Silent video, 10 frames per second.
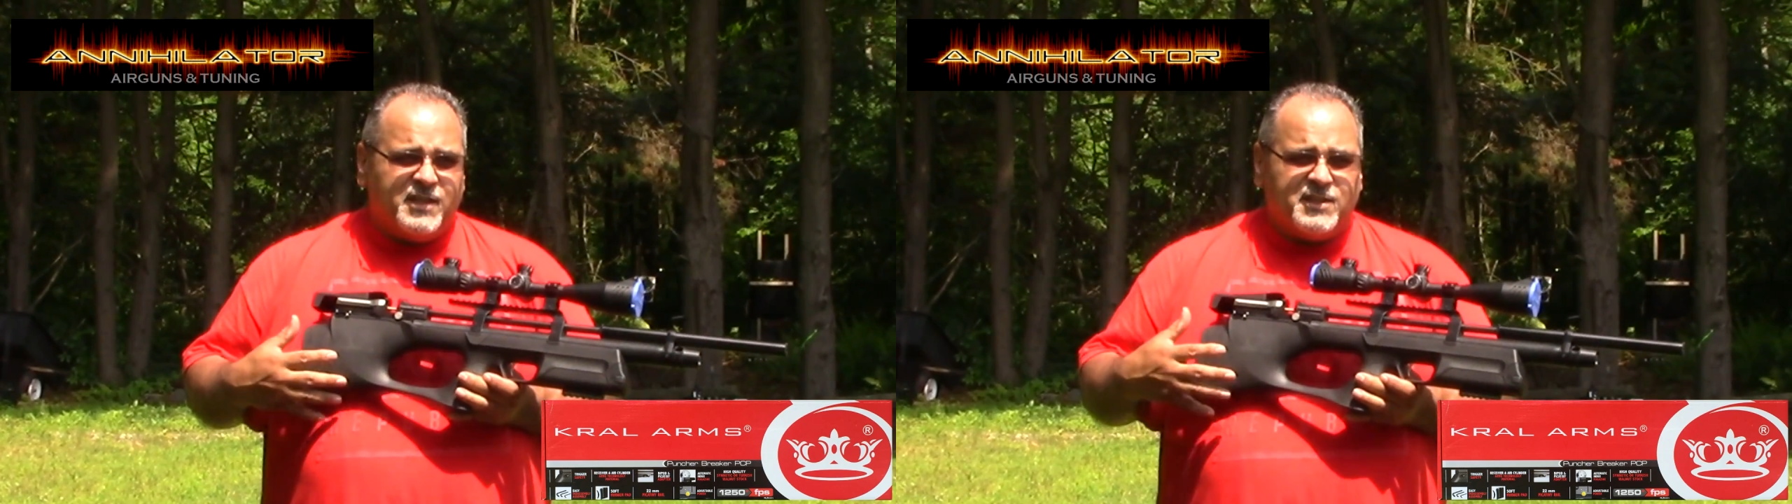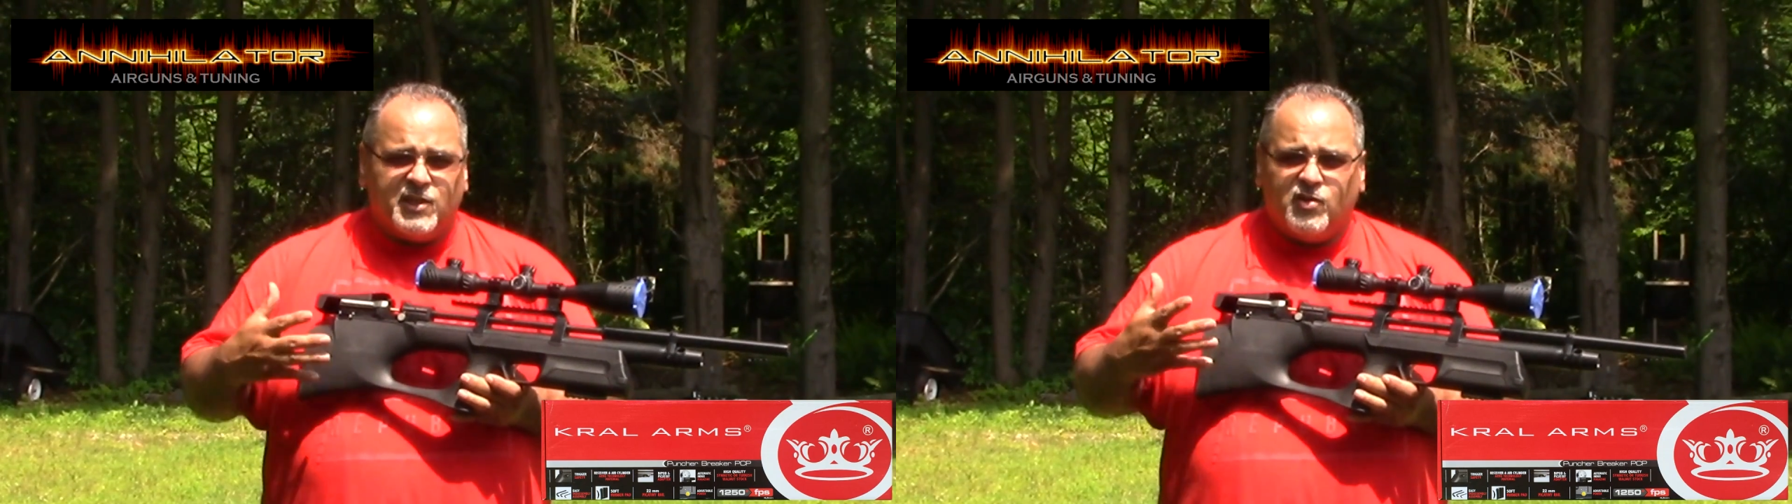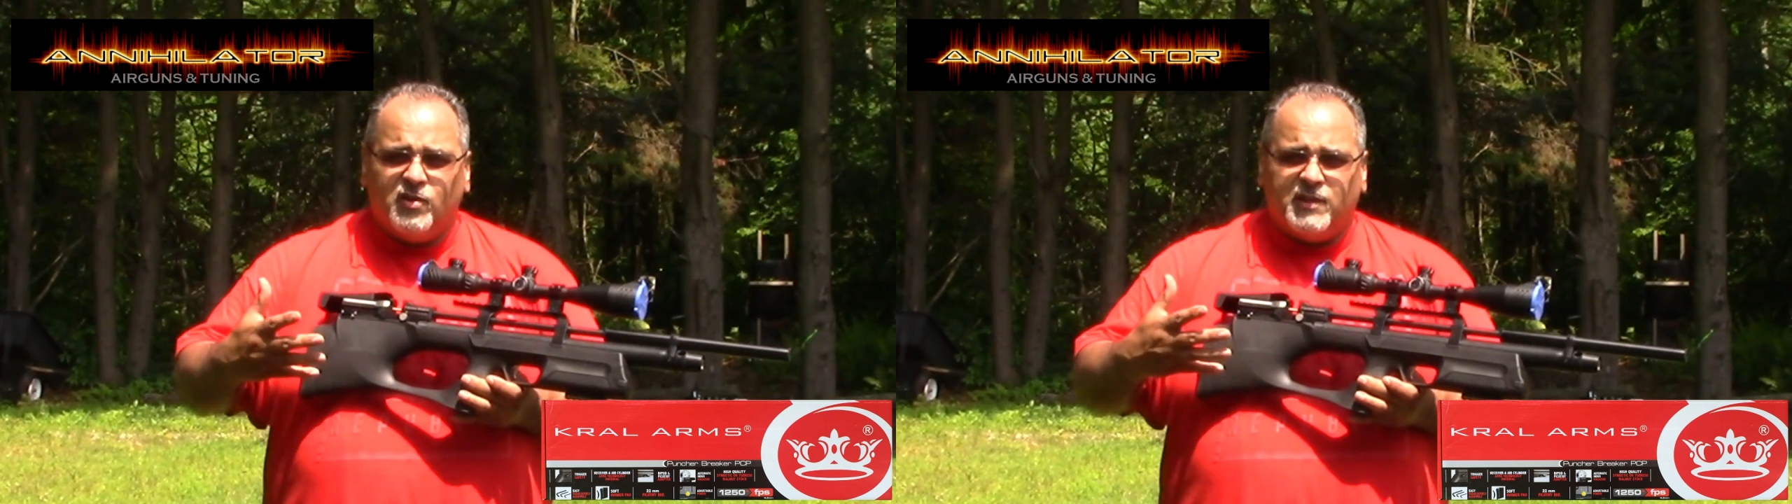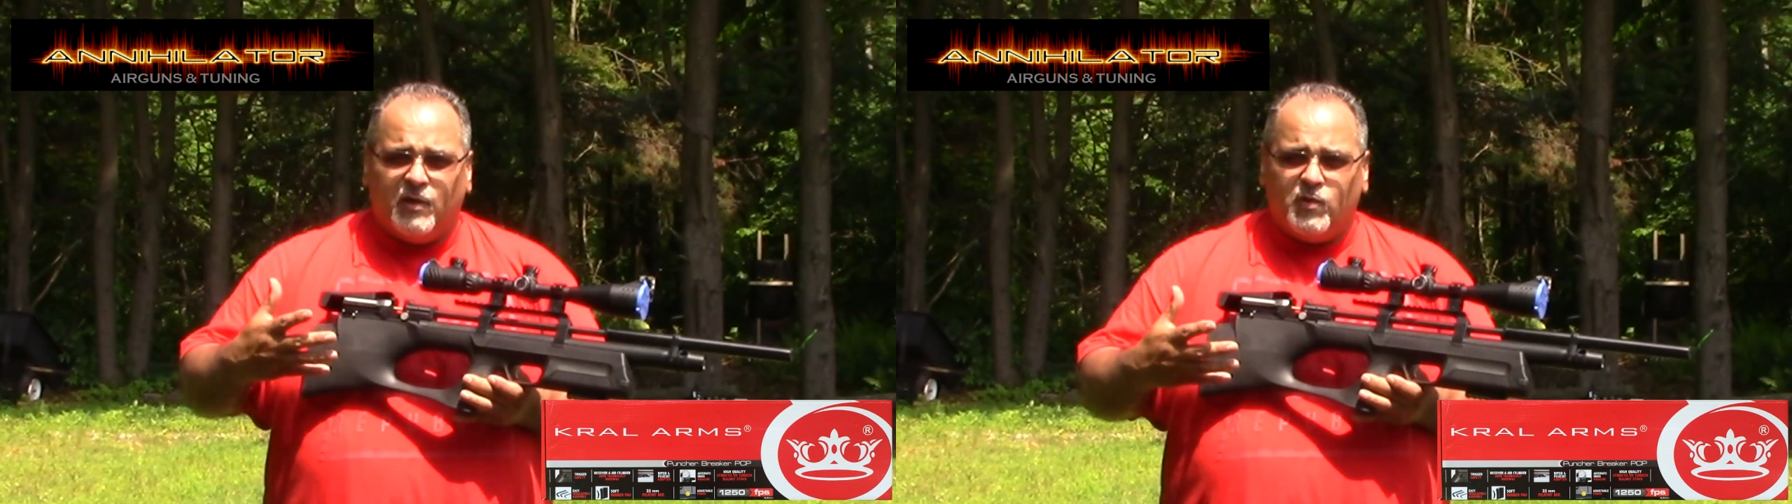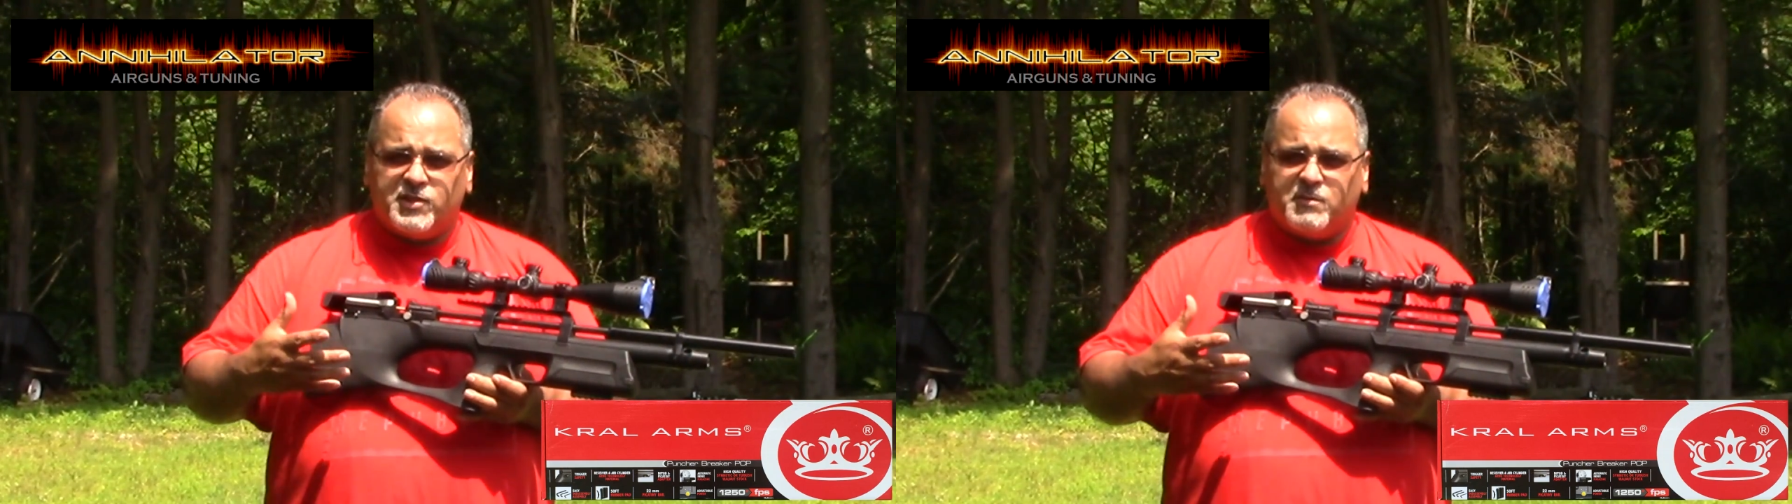as he could
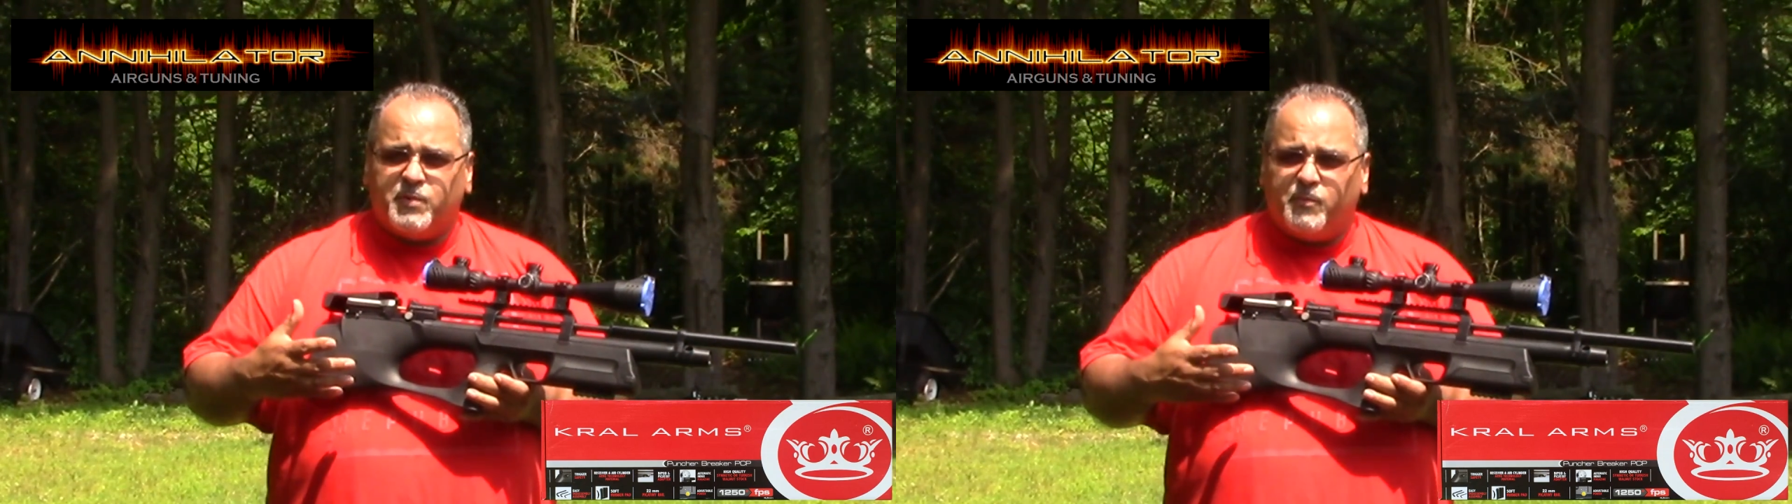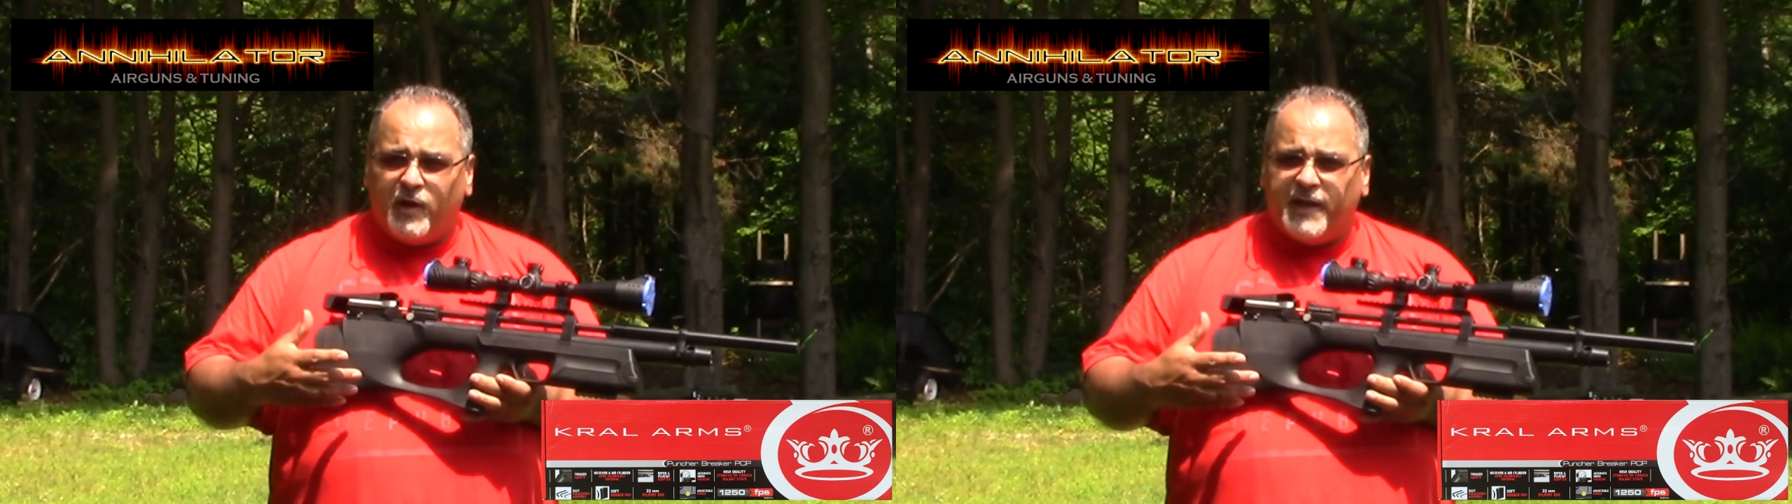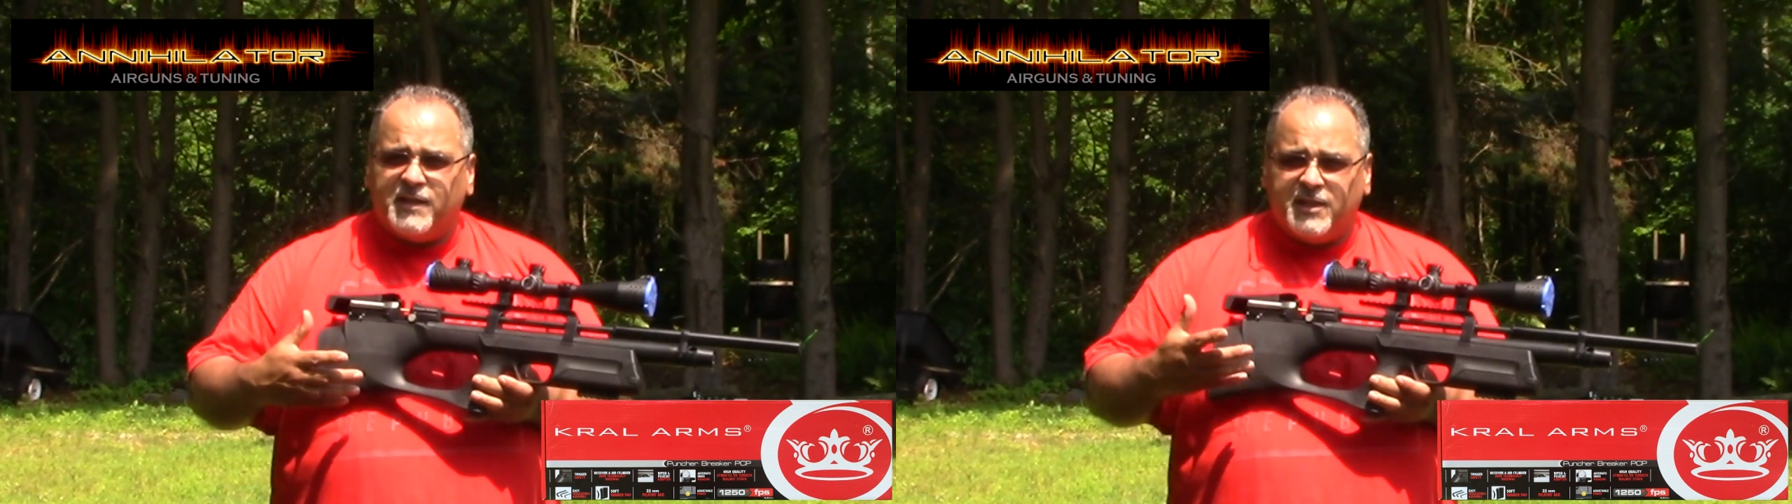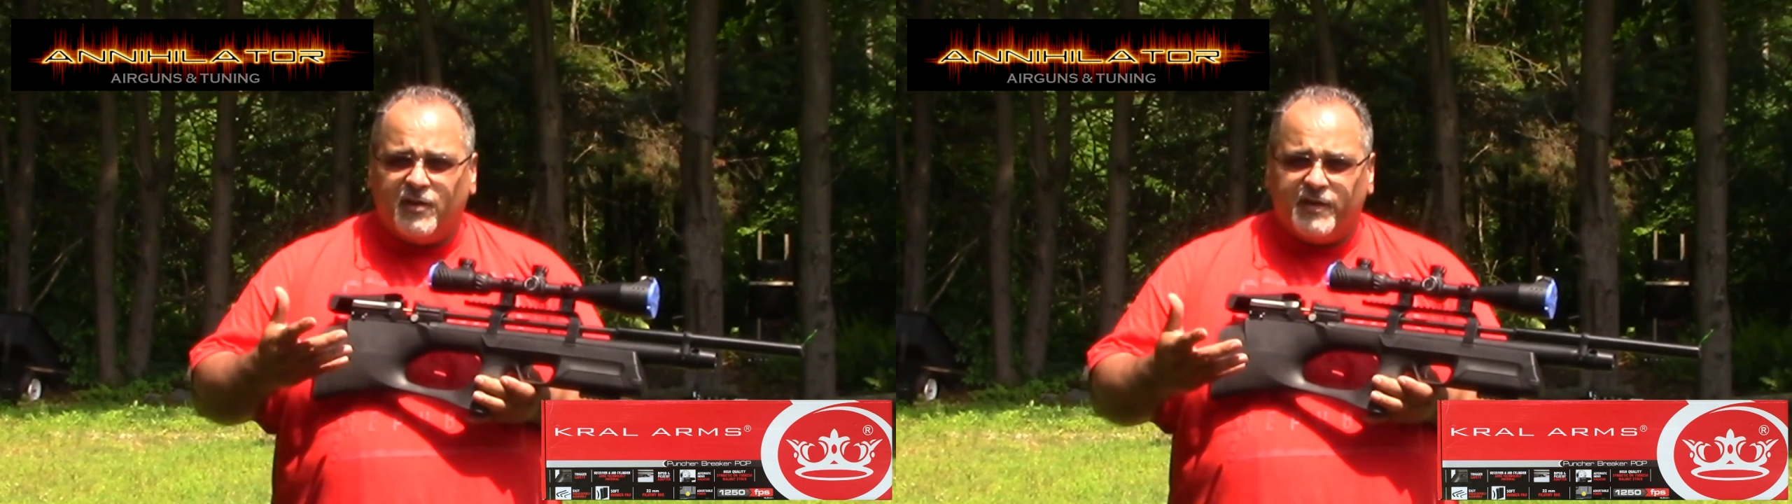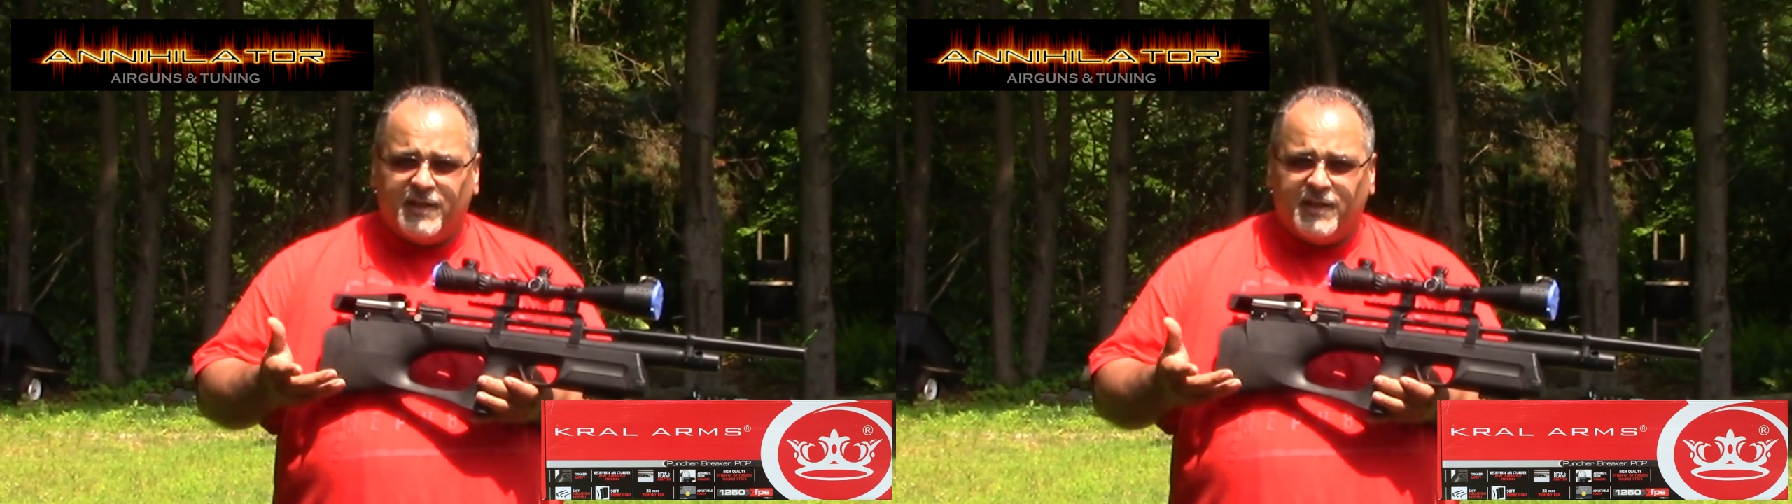that wasn't proprietary